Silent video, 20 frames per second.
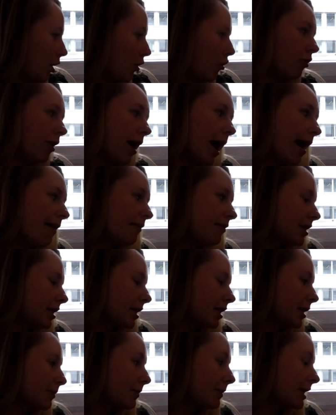a craft
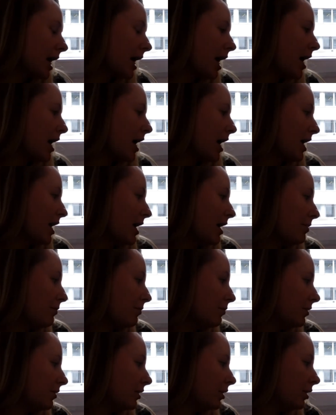
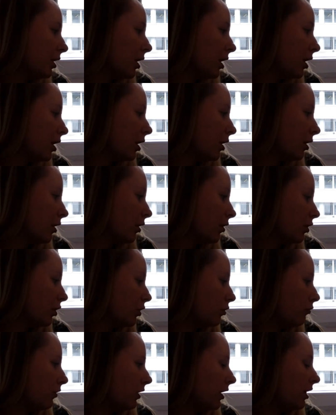sometimes?
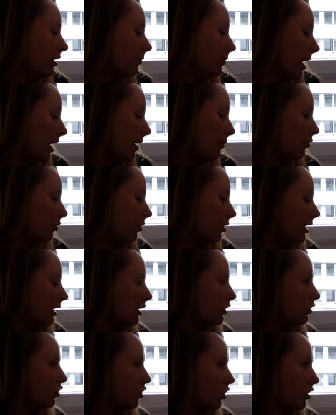Do you read the Bible
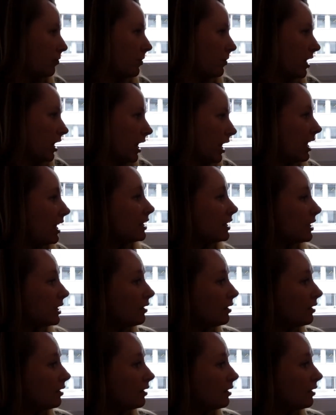in German and